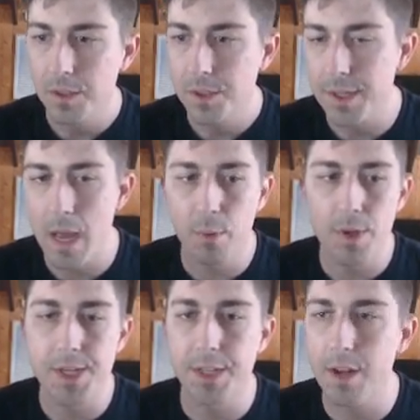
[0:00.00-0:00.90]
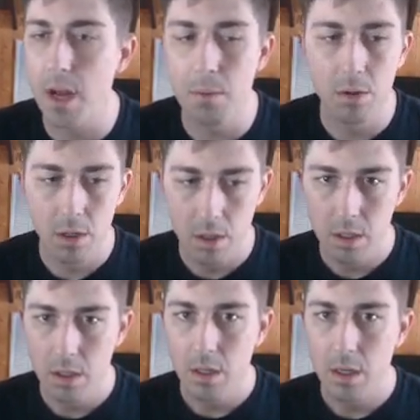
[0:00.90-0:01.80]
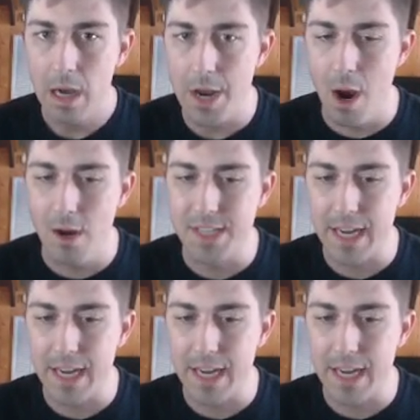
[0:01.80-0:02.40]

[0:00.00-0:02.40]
Let that boys take the dub. I knew I was